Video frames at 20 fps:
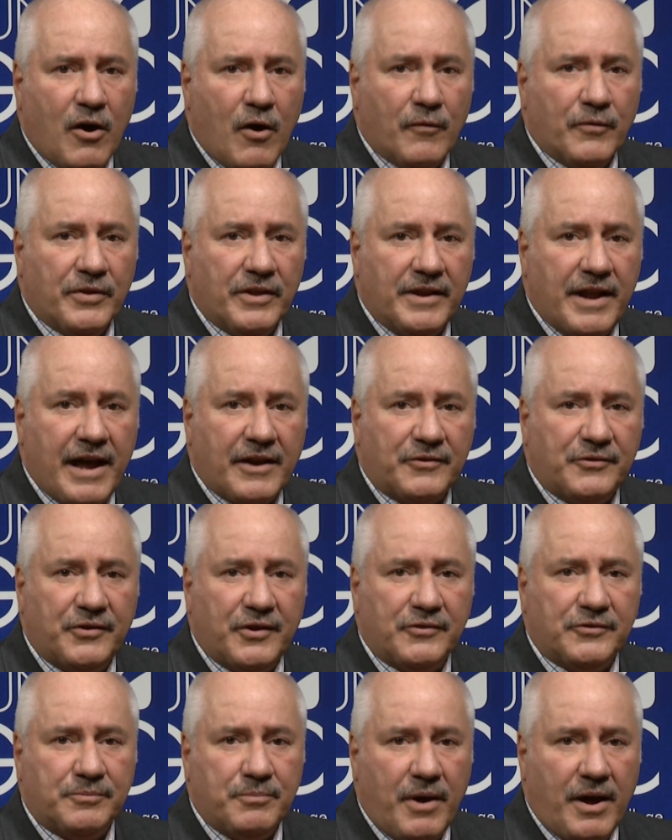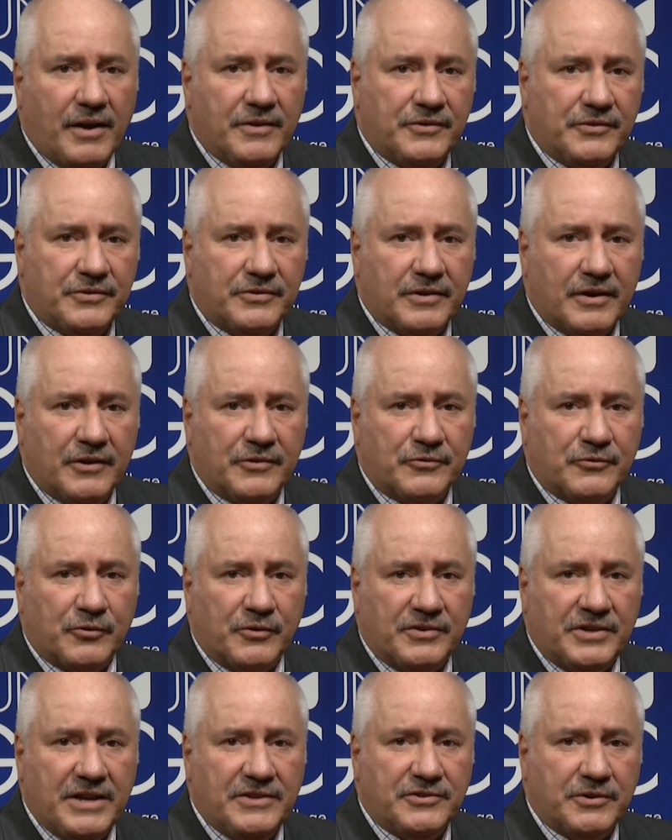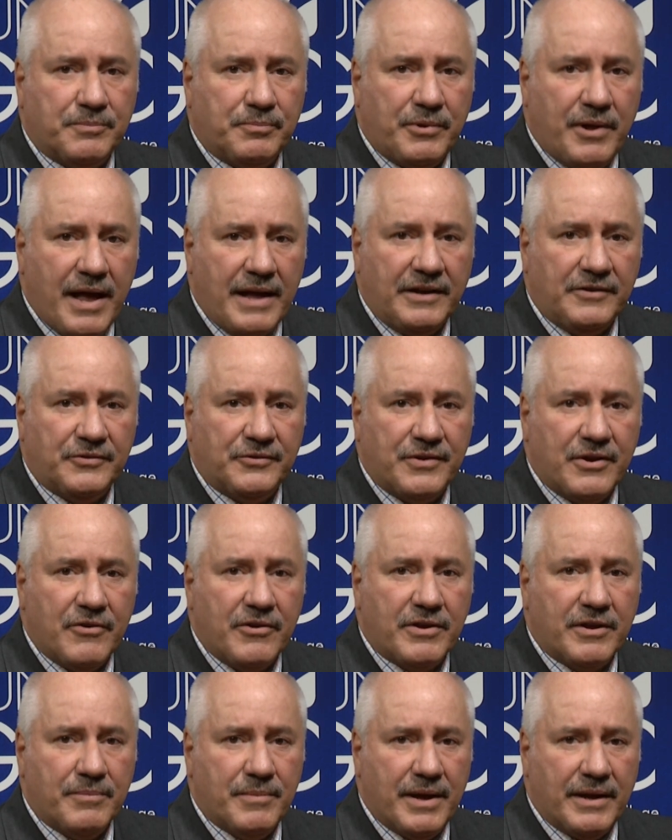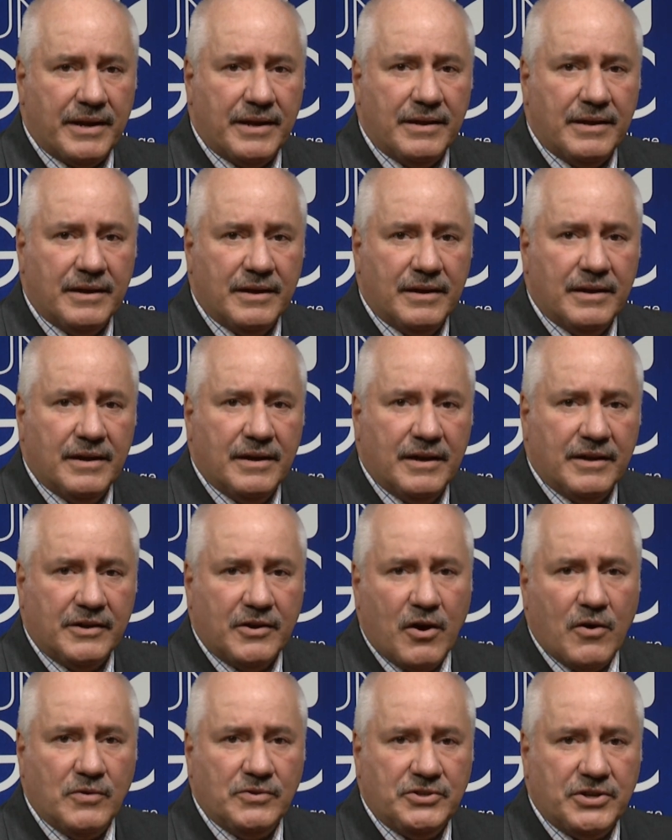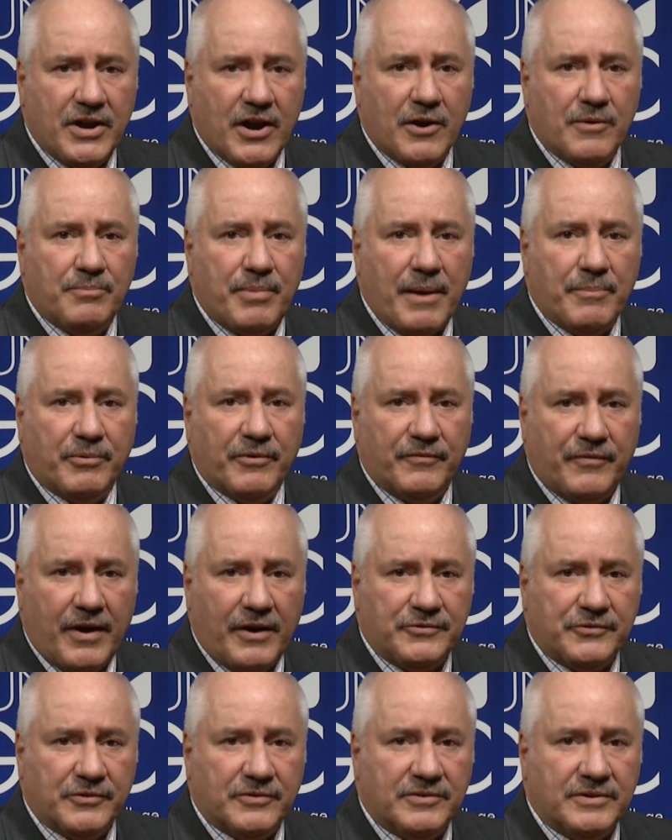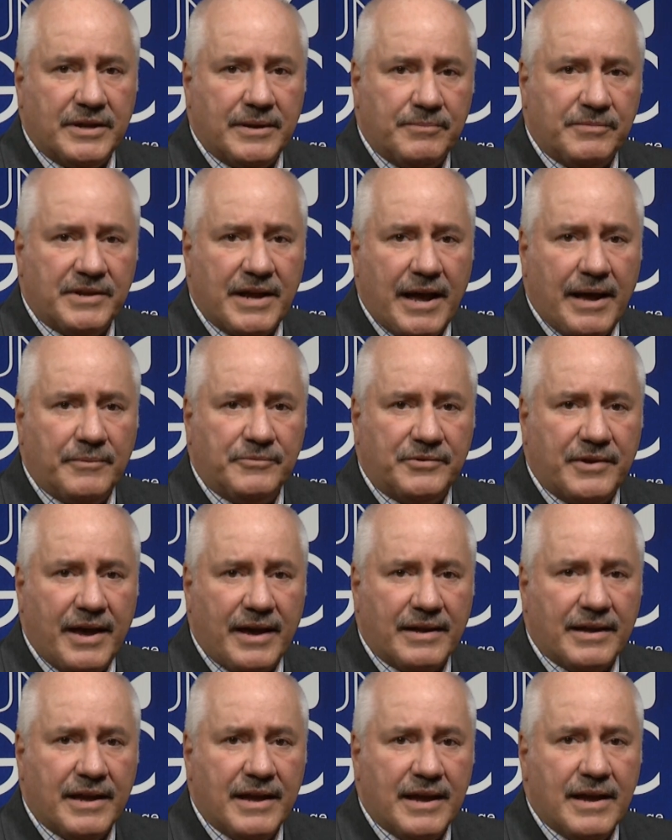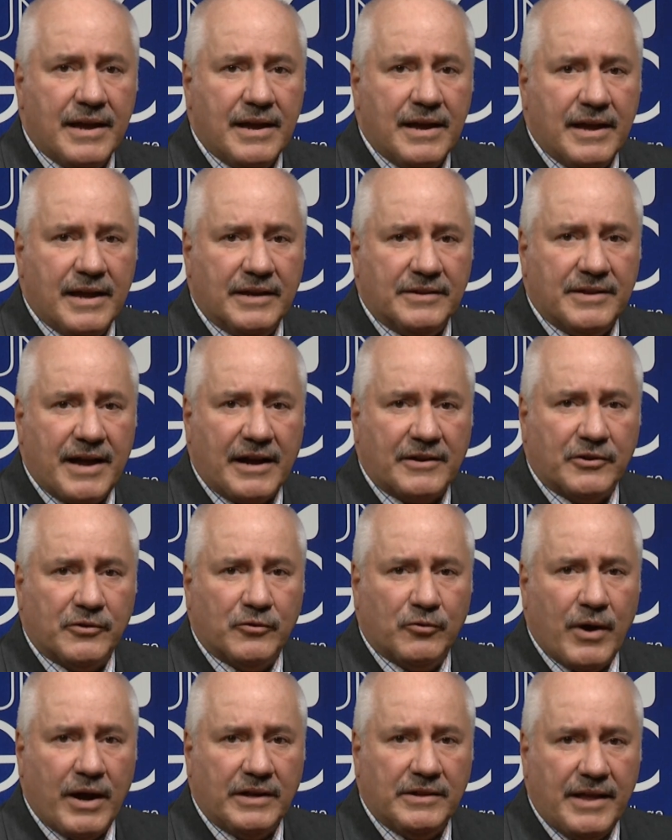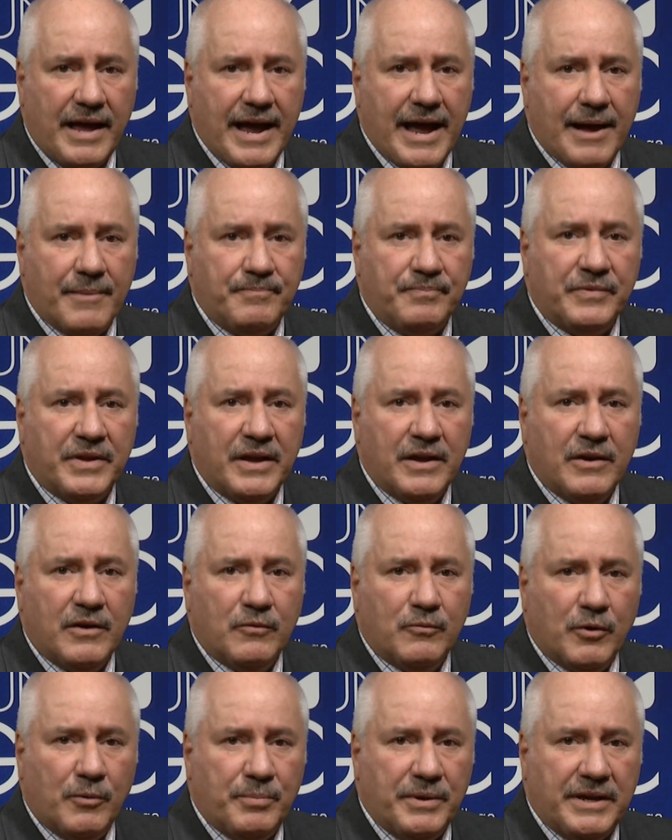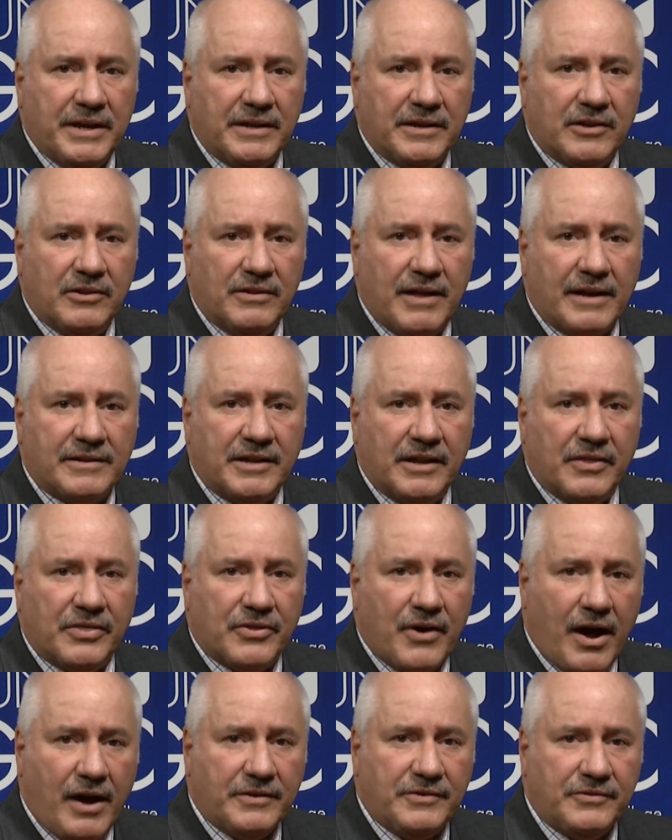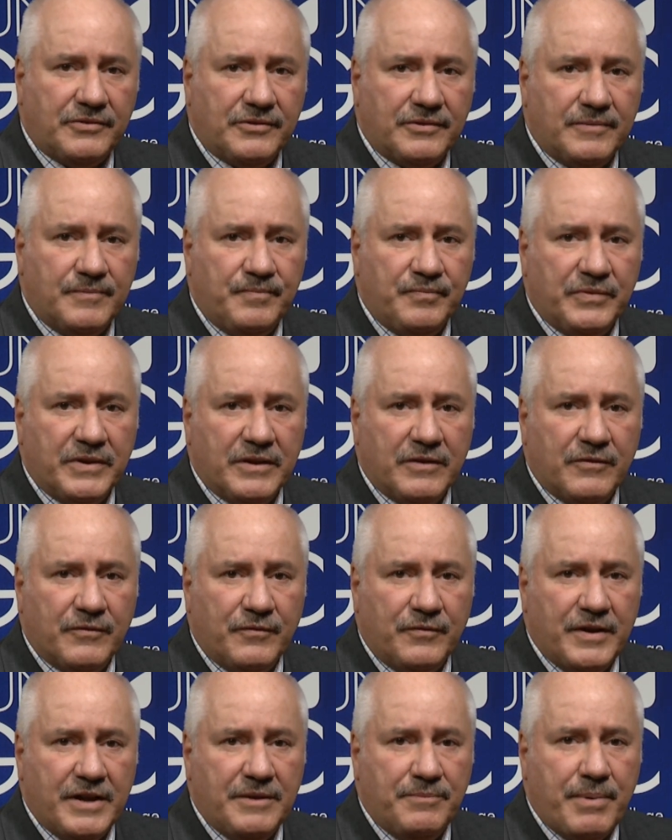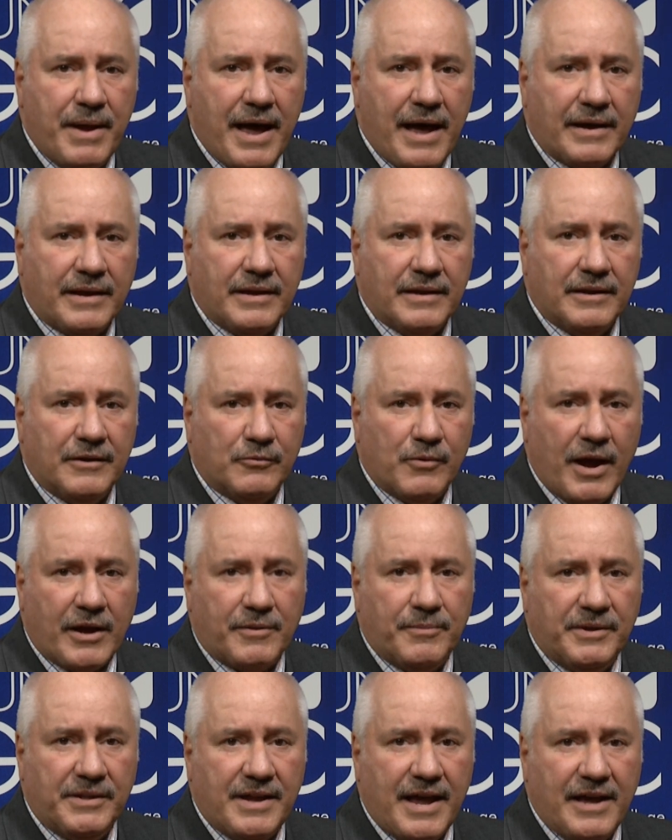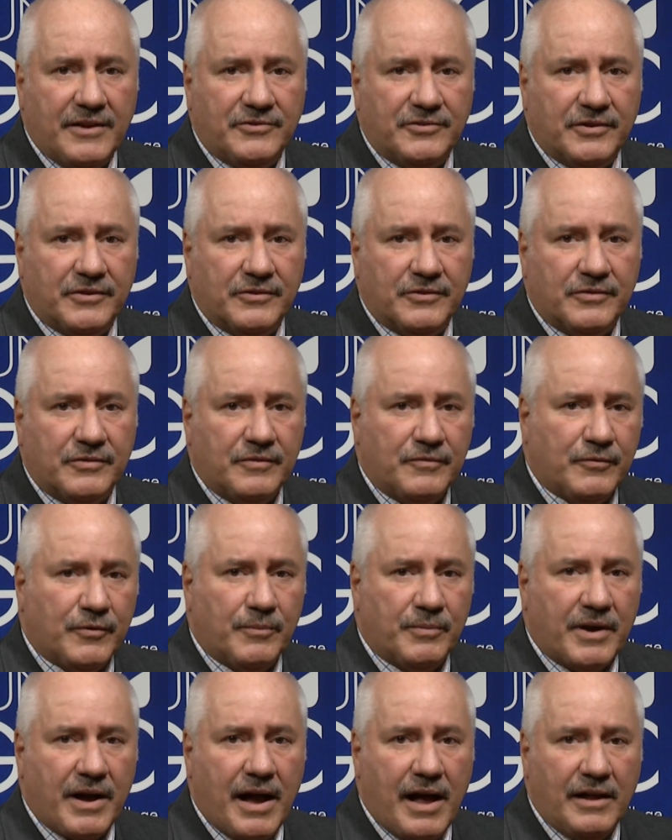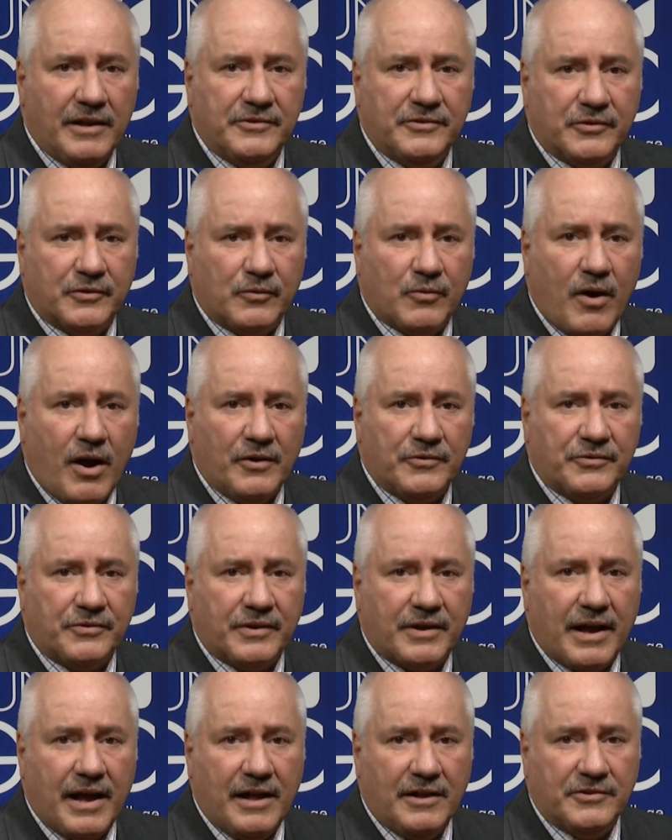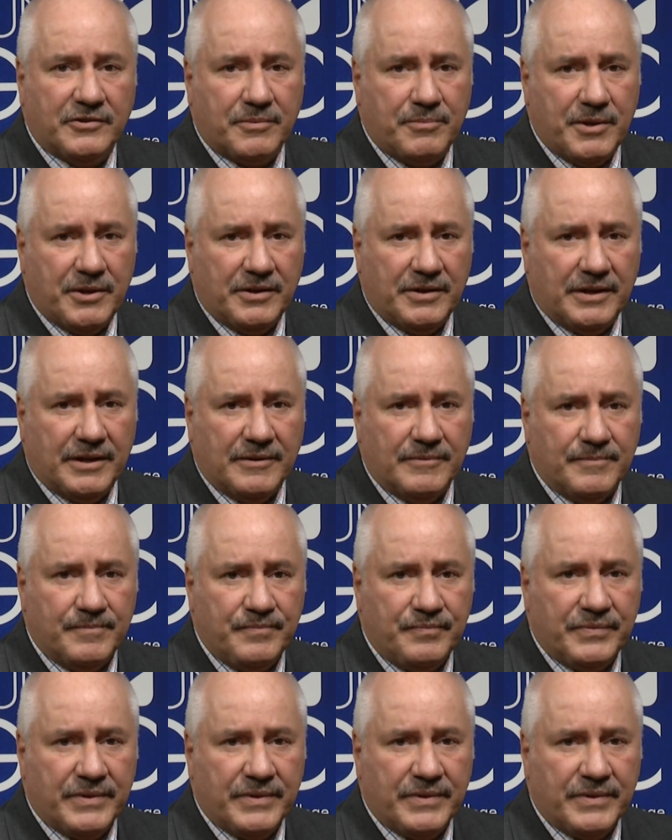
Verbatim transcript: Over the next 6 months, a strategic planning steering committee, co-chaired by Professor Tim Tomczak and Dr. Craig Lamb, will begin collecting thoughts, feedback, and recommendations from colleagues across the college community.